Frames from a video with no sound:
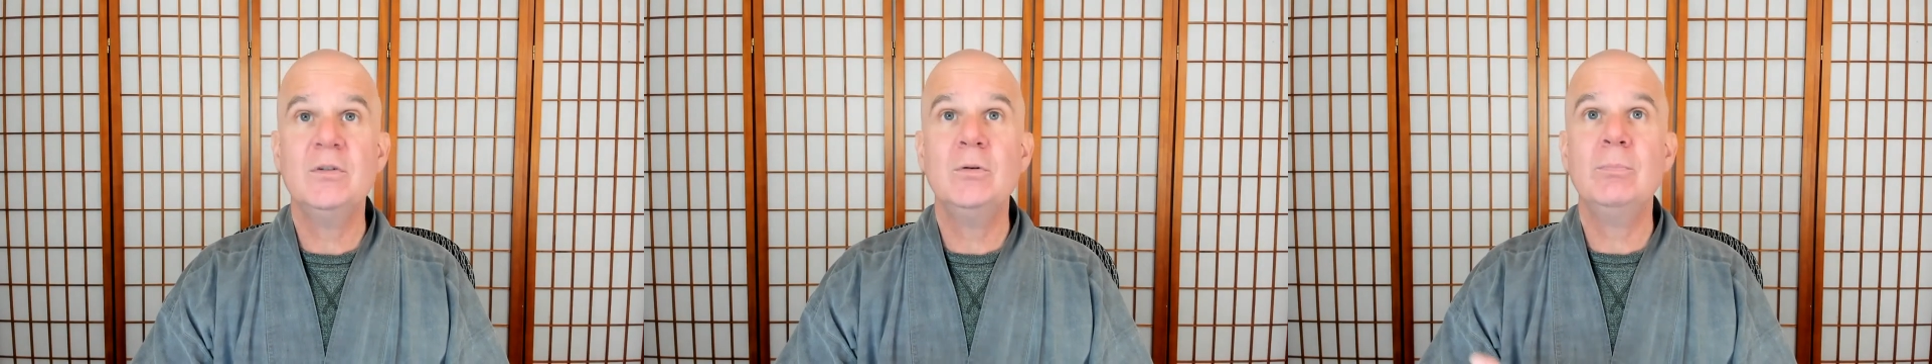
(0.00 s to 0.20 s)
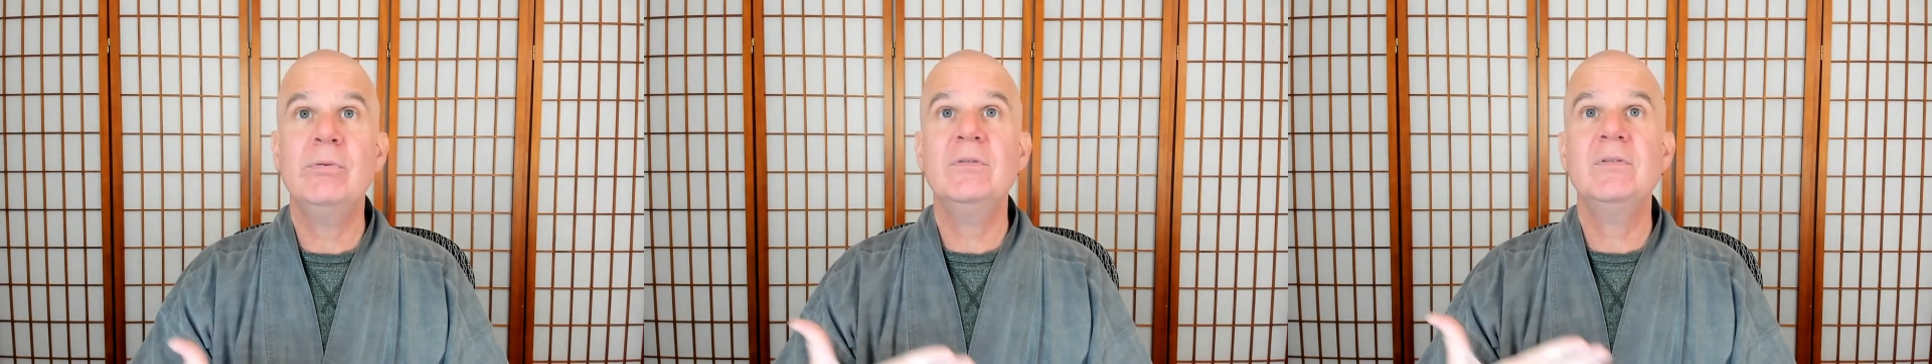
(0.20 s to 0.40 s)
you
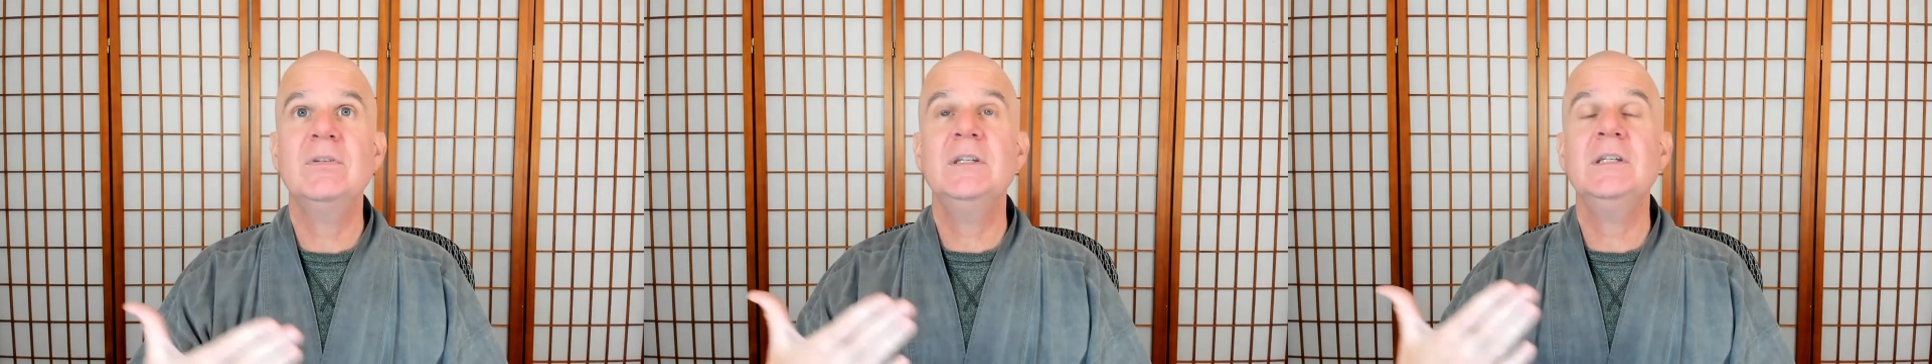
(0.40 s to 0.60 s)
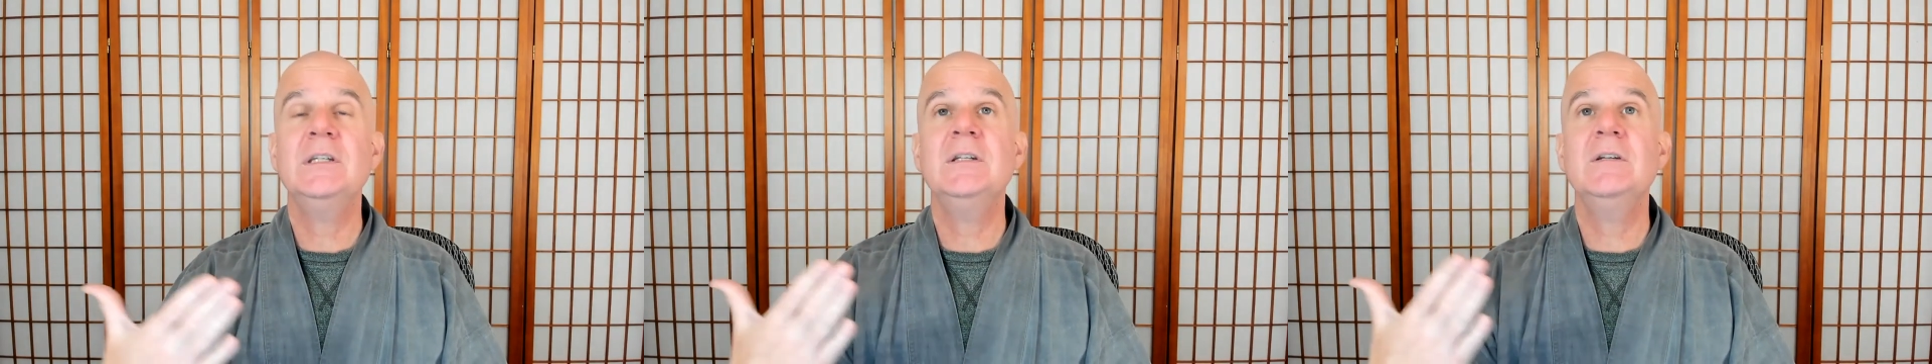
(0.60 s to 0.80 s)

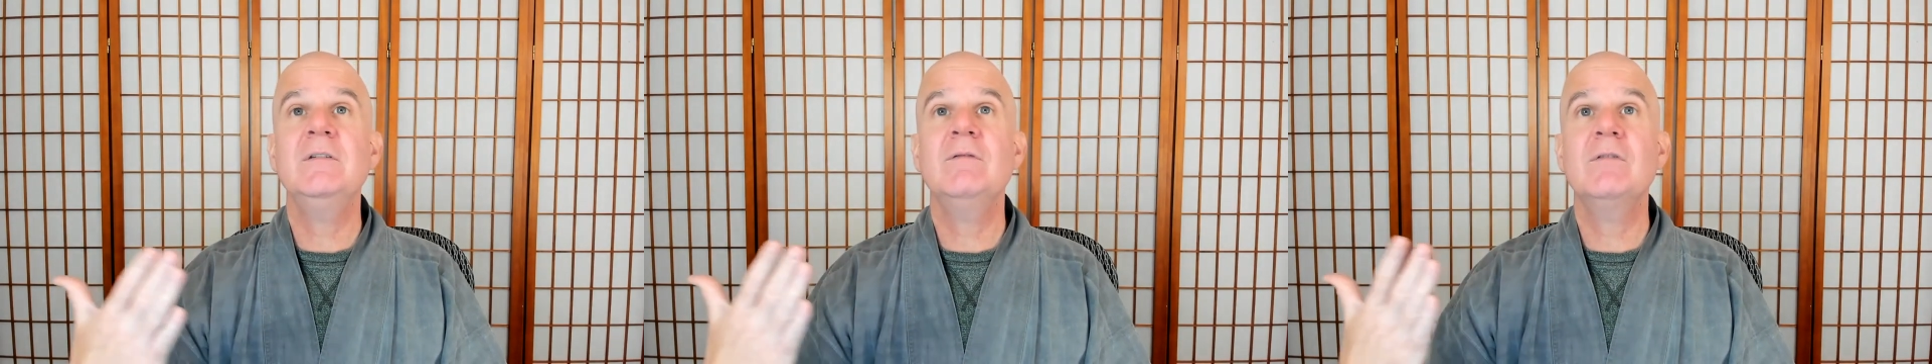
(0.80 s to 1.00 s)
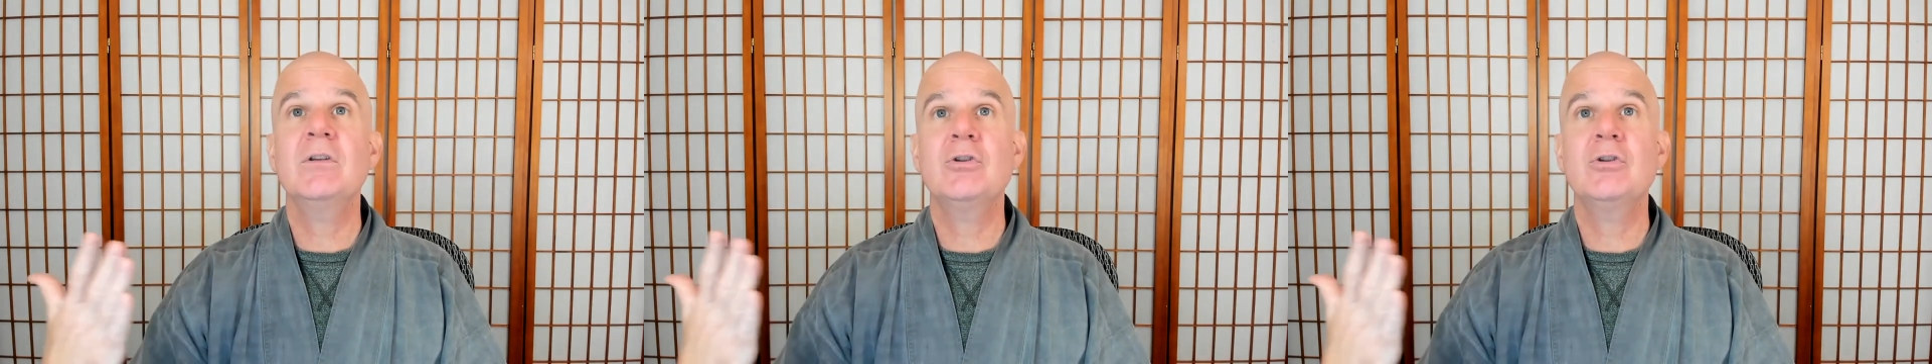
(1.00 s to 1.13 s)
perceive the